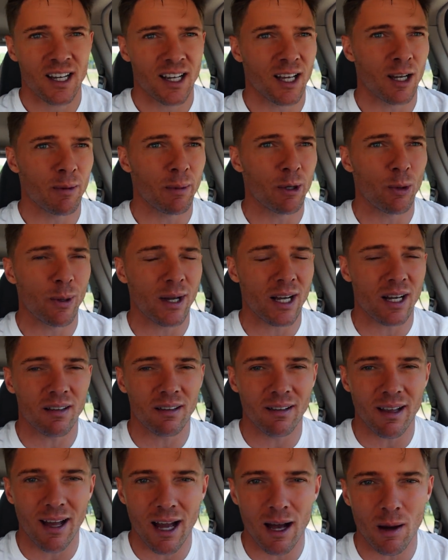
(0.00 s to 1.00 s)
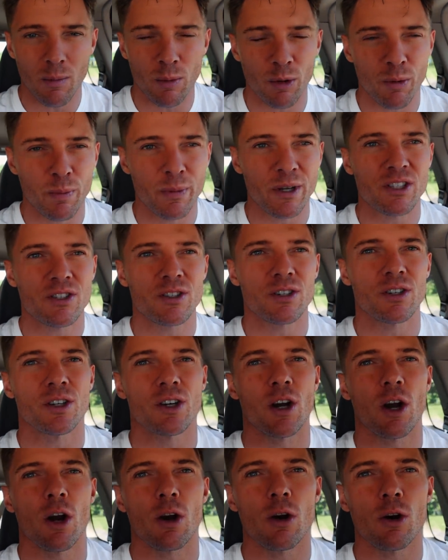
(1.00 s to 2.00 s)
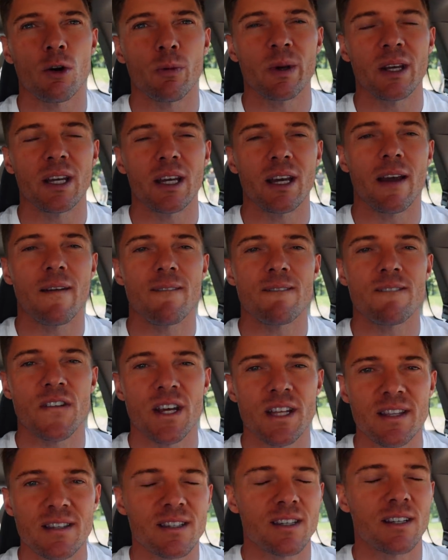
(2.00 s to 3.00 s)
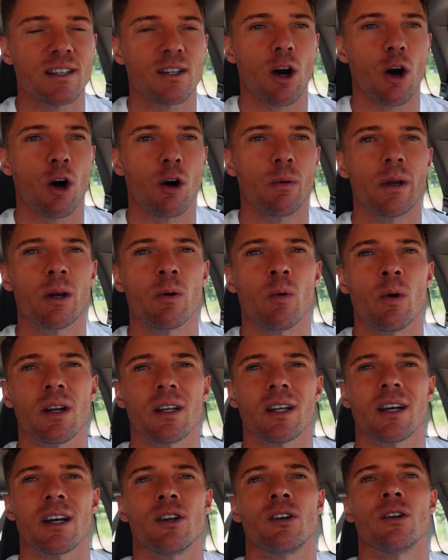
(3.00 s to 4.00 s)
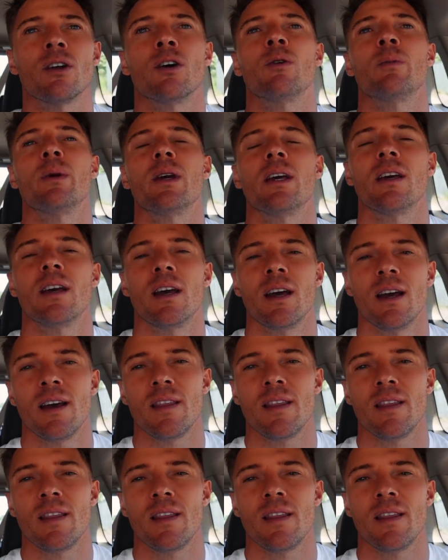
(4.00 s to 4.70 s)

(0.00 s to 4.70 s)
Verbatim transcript: Gonna be doing a collab with Mr. Obi Vincent, Obi-Wan Kenobi.